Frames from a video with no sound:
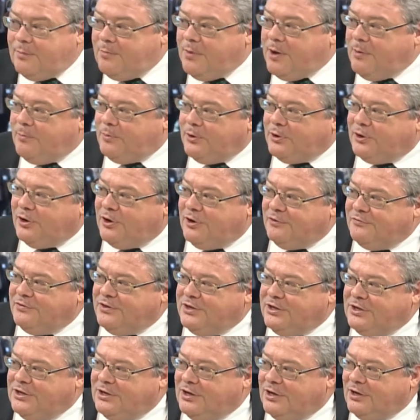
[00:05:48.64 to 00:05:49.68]
a member of
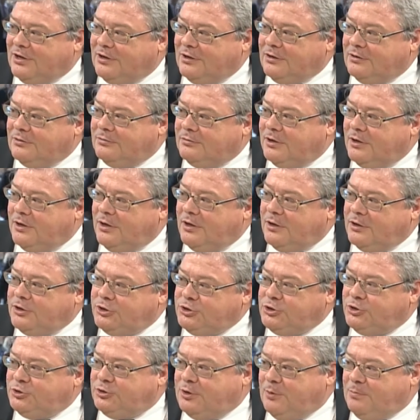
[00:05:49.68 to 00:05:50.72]
the
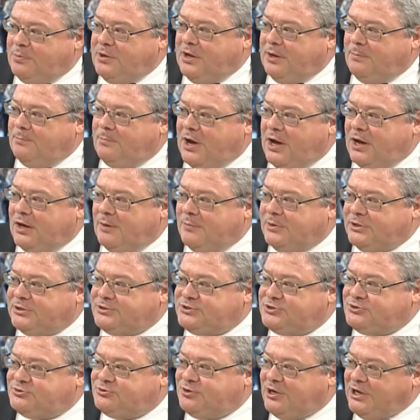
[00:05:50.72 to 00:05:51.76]
European
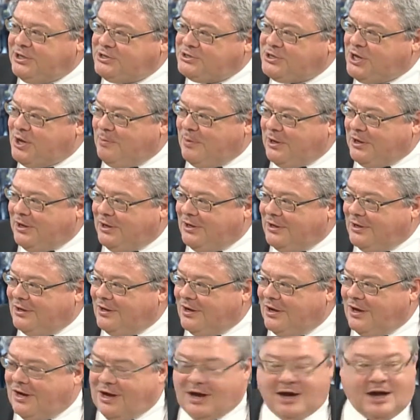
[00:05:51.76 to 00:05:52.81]
Parliament's Trade Committee,
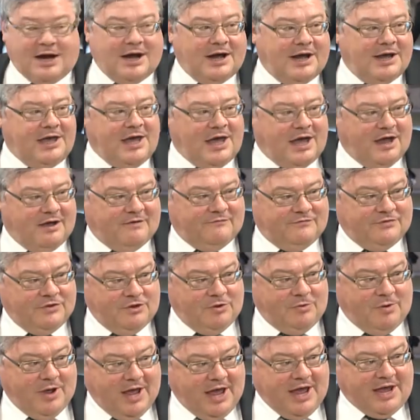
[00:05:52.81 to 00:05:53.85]
I have
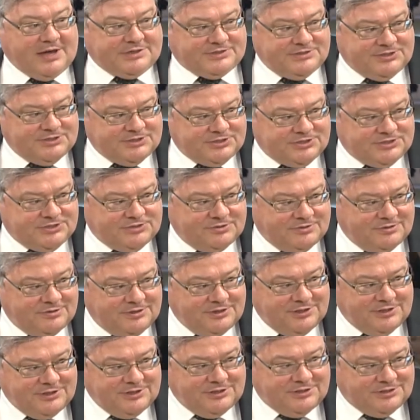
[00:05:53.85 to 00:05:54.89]
no access to
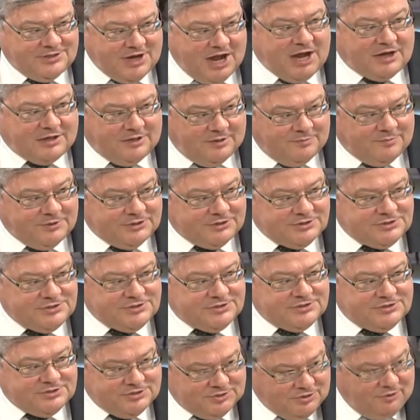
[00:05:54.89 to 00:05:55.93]
the documents
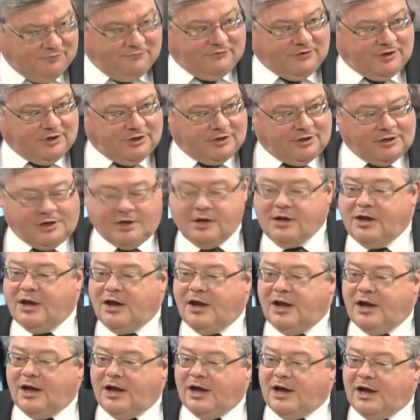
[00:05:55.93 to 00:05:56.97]
so far.
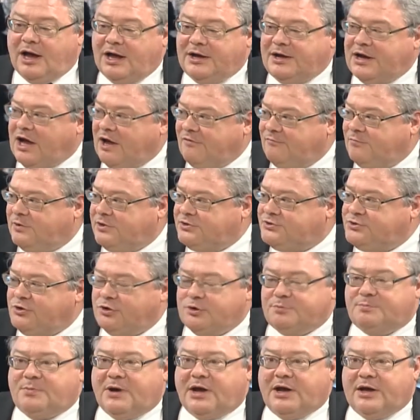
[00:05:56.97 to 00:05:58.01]
And I've been
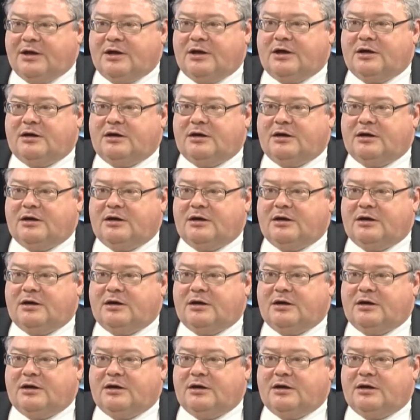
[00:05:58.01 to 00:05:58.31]
told by